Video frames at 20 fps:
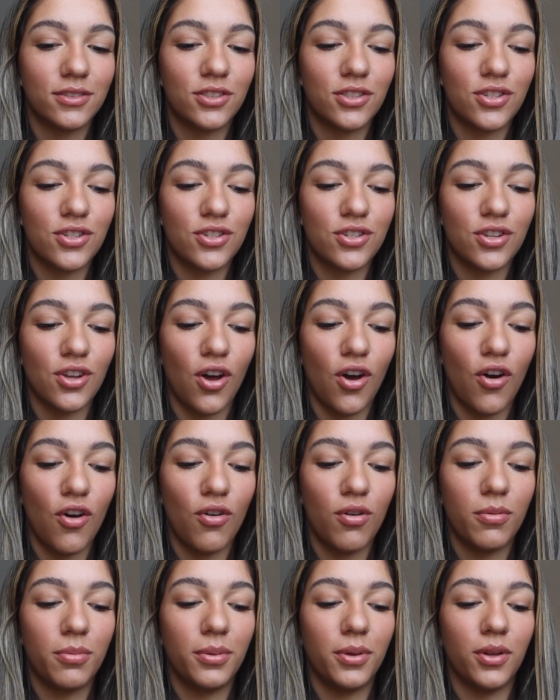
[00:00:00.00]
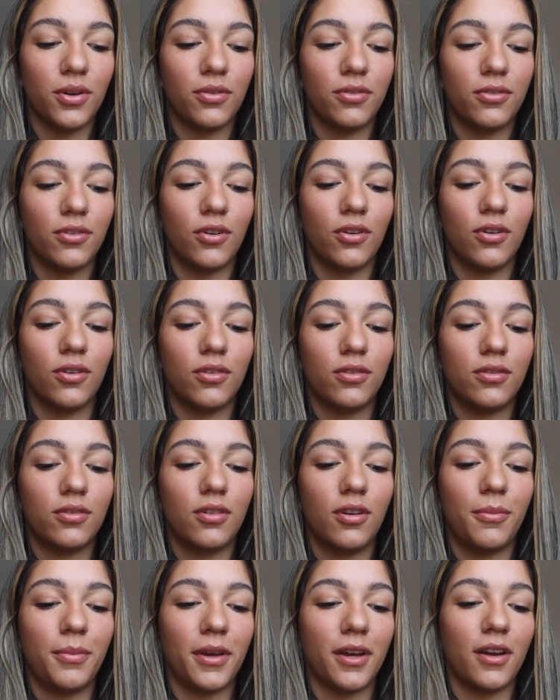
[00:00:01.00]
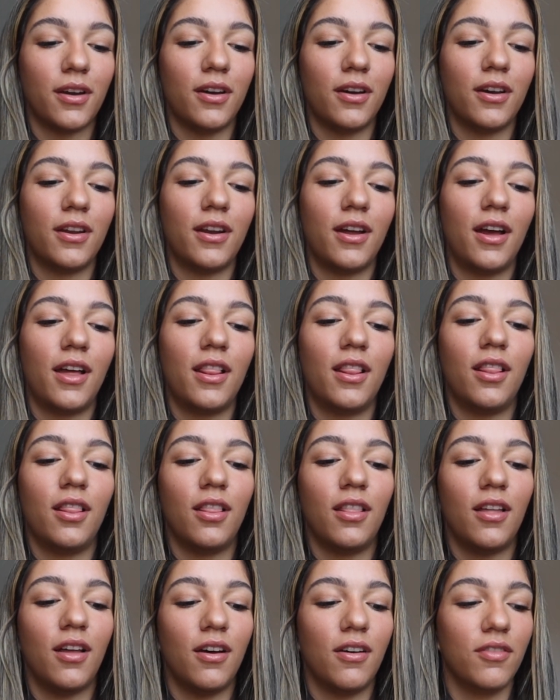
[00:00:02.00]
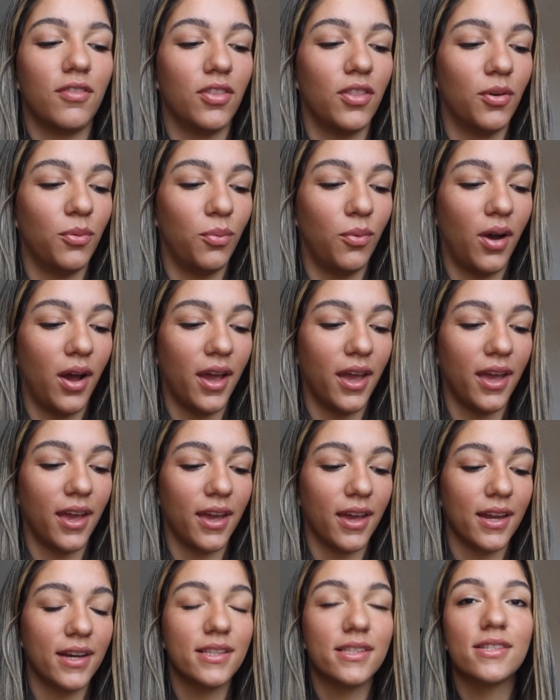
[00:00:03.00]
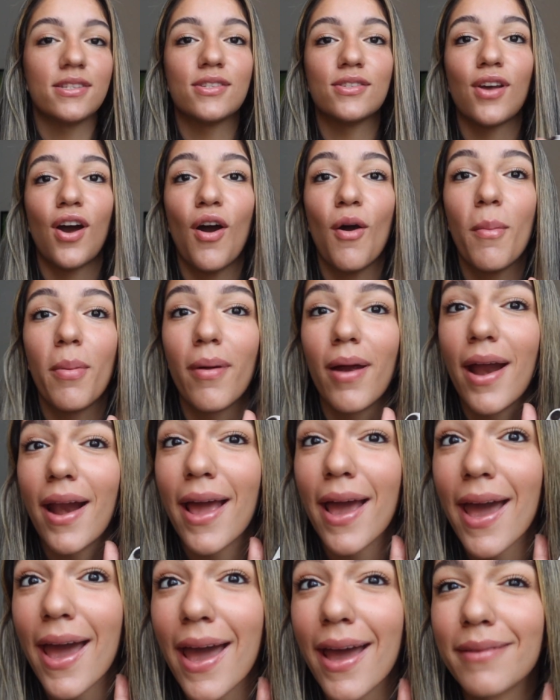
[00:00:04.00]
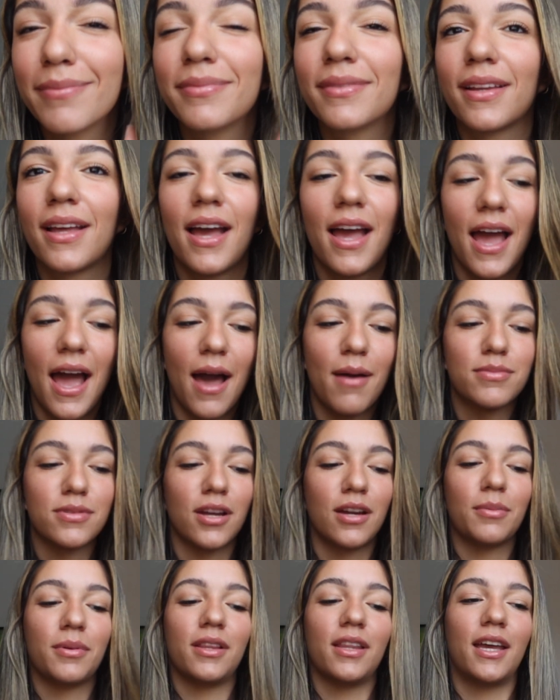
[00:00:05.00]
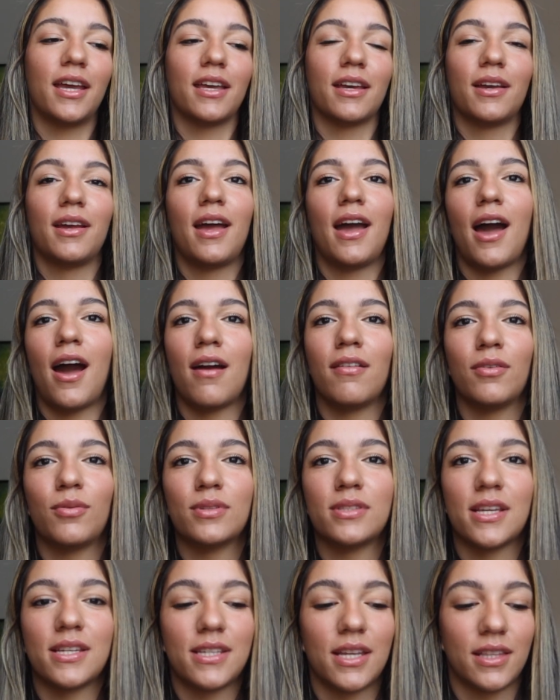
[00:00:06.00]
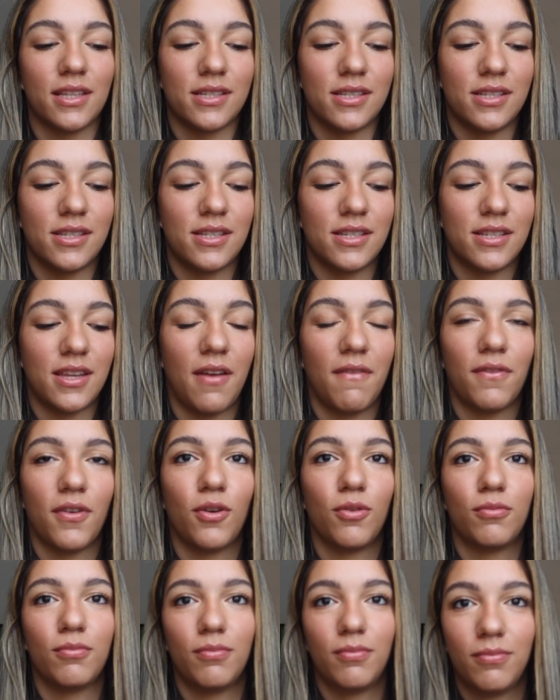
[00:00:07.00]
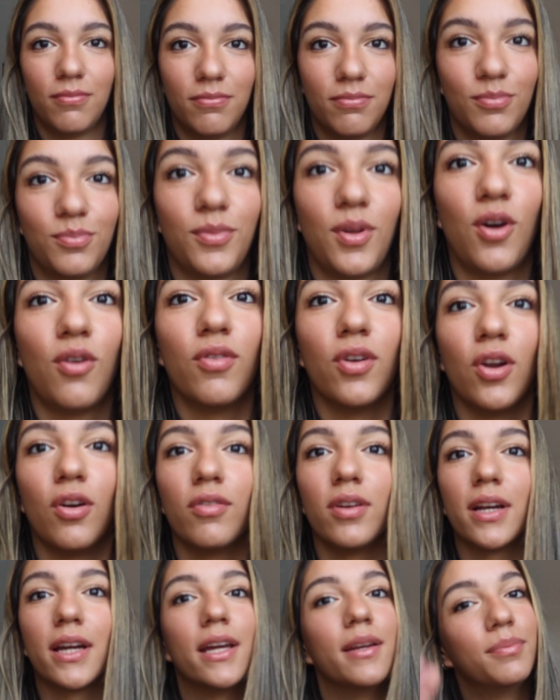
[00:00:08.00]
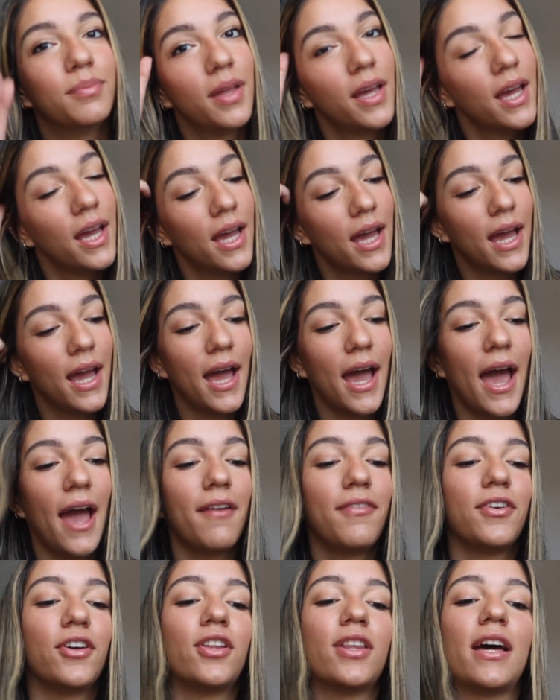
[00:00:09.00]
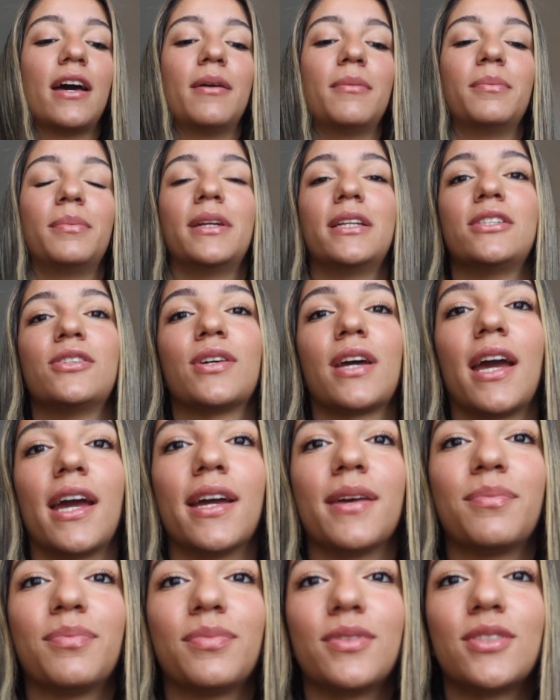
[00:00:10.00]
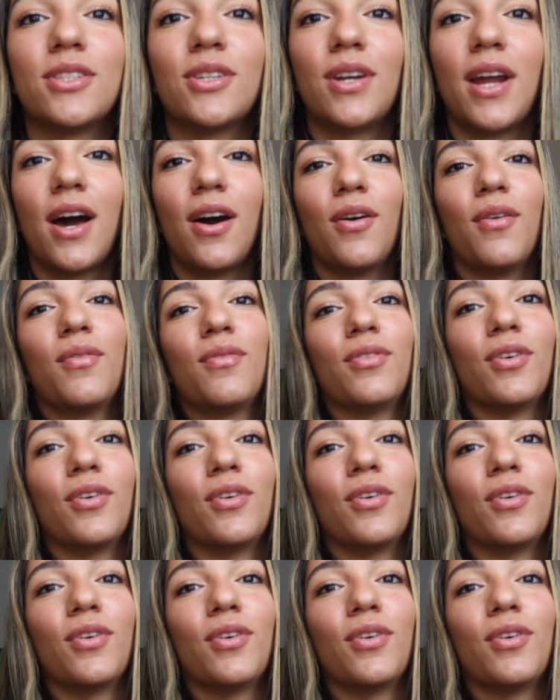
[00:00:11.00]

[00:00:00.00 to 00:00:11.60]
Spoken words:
So beautiful. Oh my god, I love the white. It's so pretty. I'm sorry, but like how everyone says like this is the same phone over and over again. I feel that, but it's okay. So now